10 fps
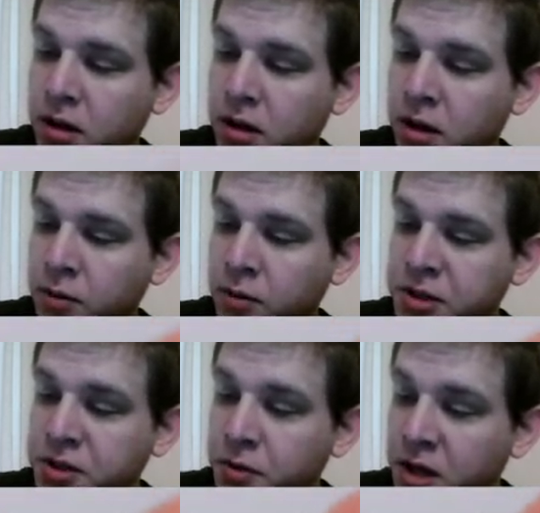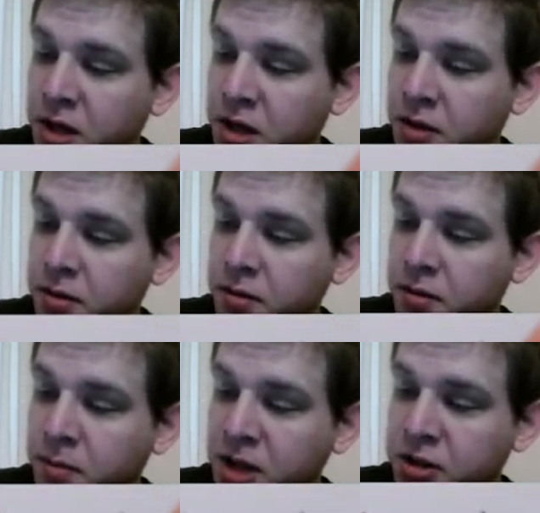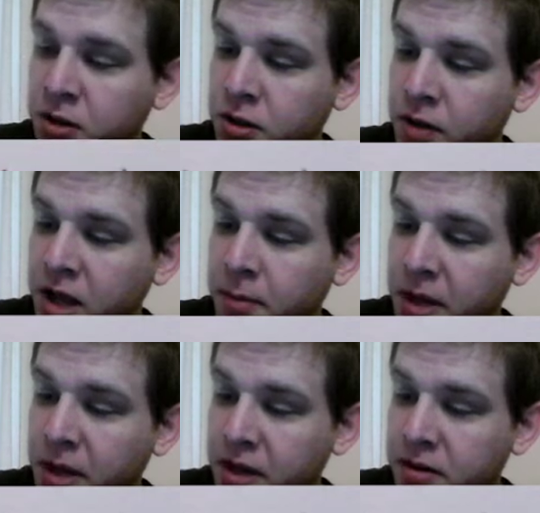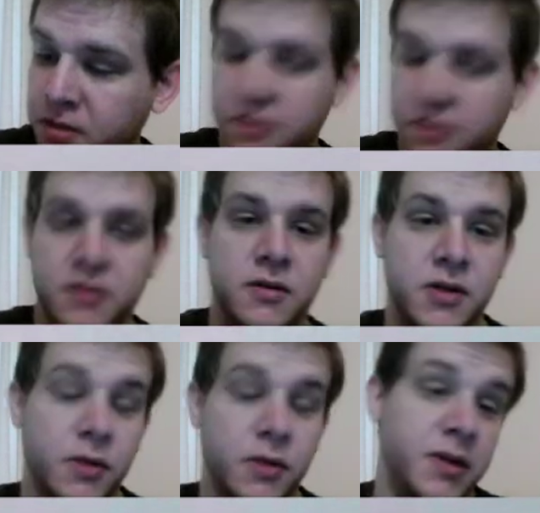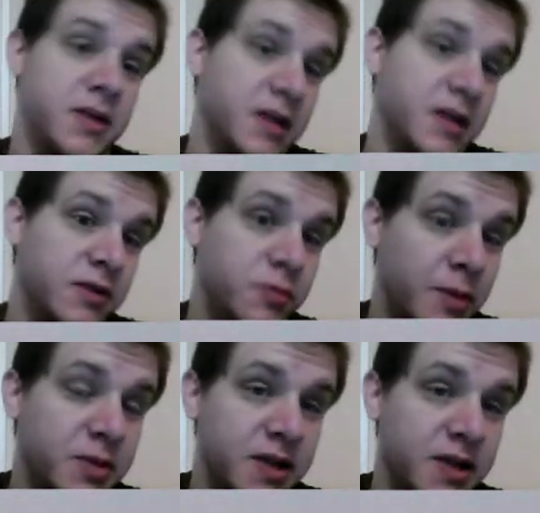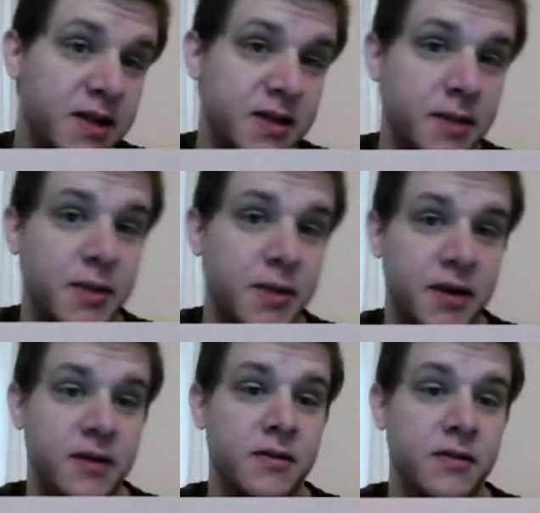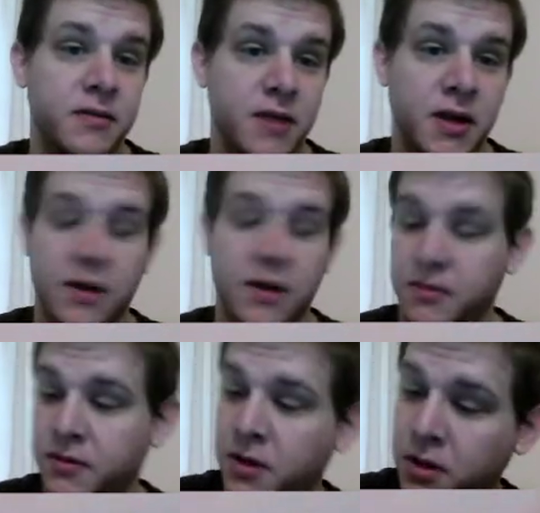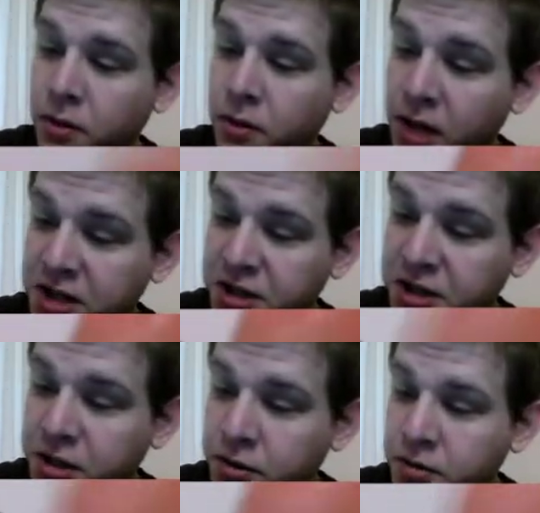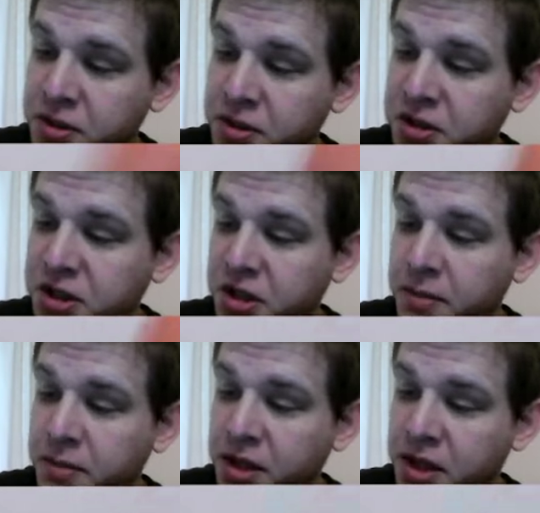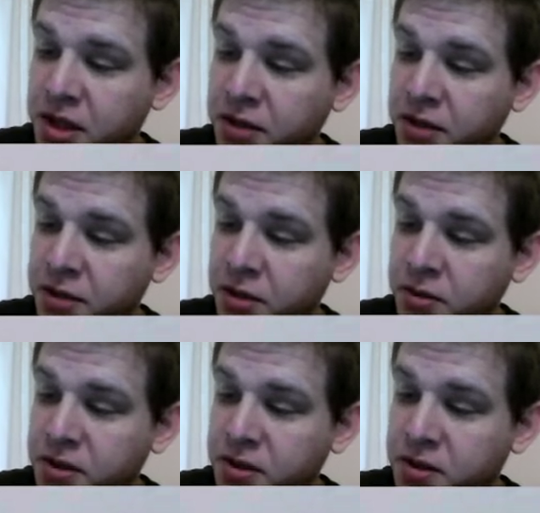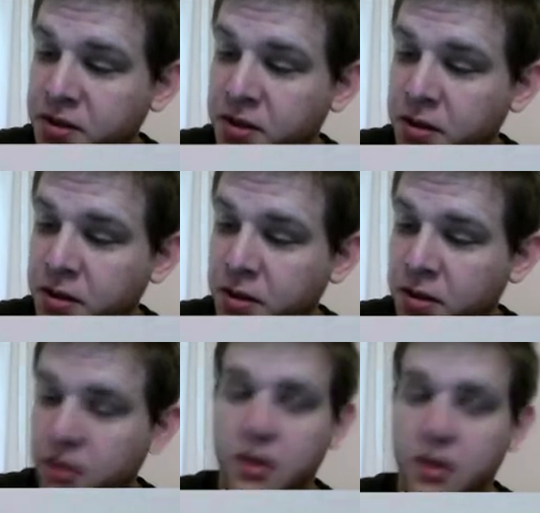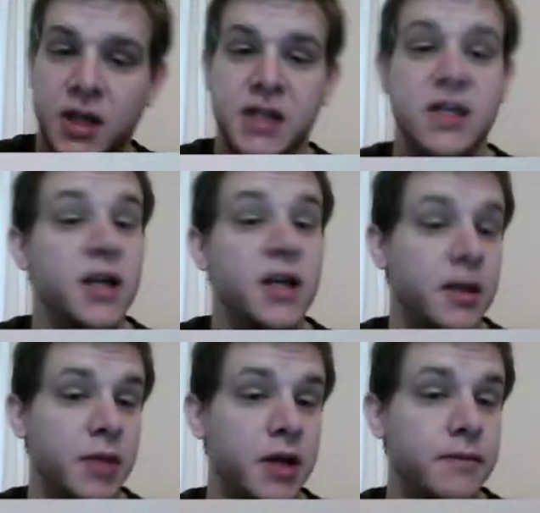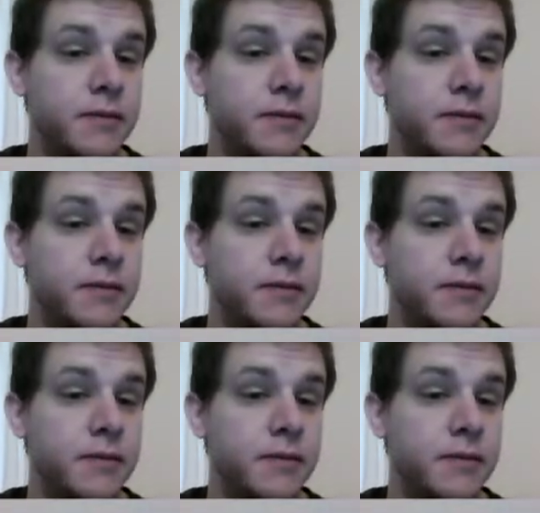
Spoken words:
which is unique modulo AB. So it represents something in, well, actually I don't know it's in GAB yet. I only know it's in ZAB,